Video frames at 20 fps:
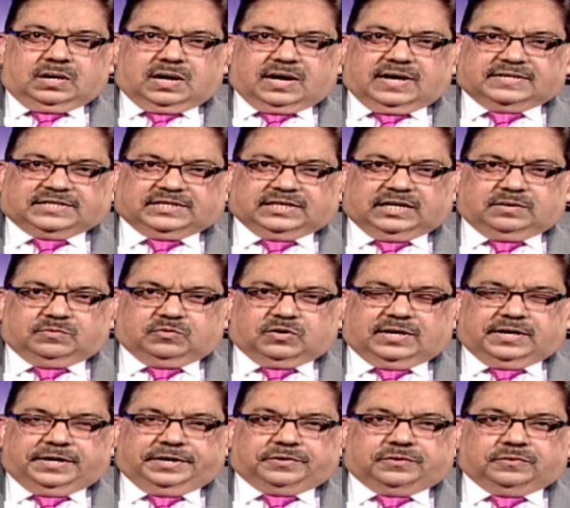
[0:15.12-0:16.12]
Assalamu
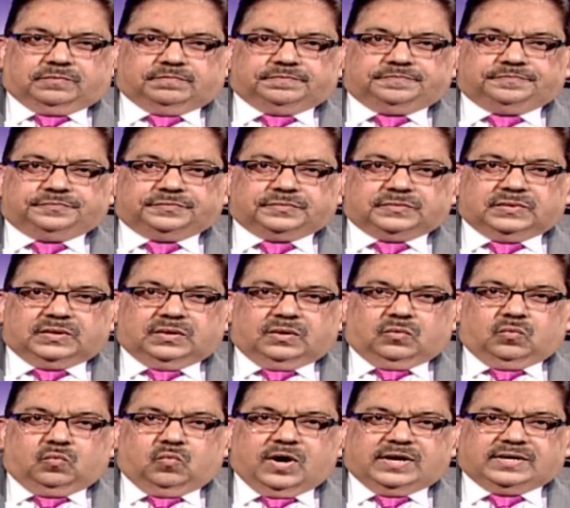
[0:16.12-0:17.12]
alaikum.
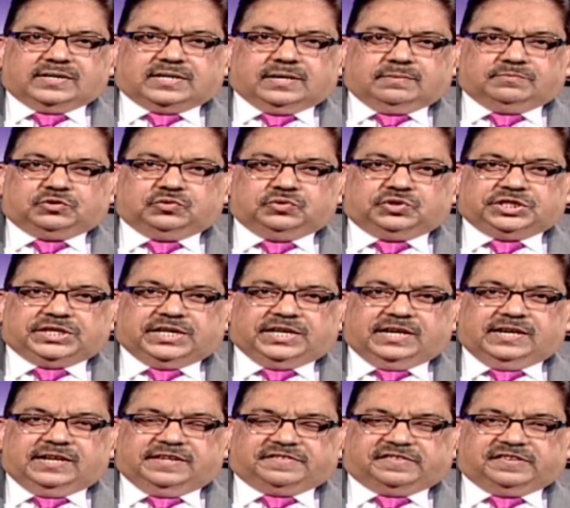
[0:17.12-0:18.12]
Welcome to
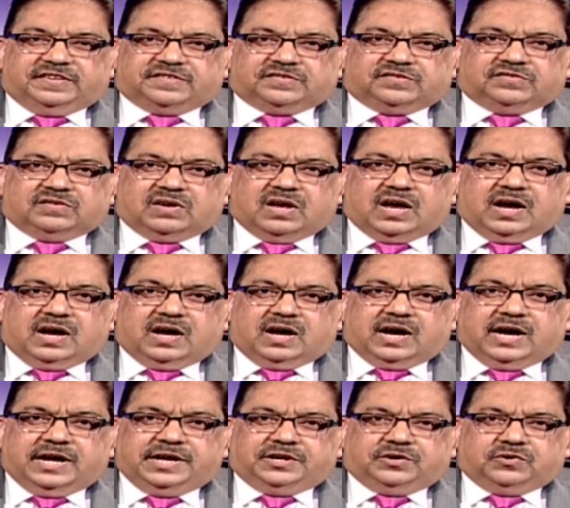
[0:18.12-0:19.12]
Channel S's
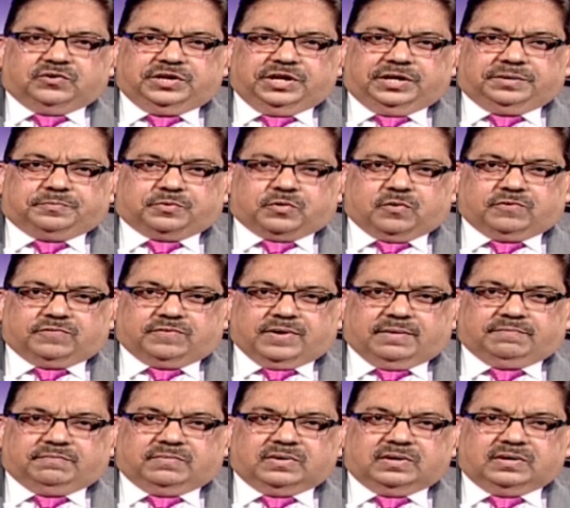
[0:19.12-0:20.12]
iconic
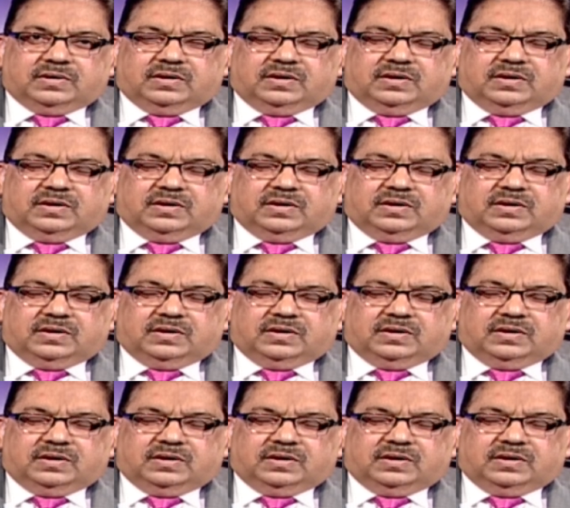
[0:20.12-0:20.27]
program,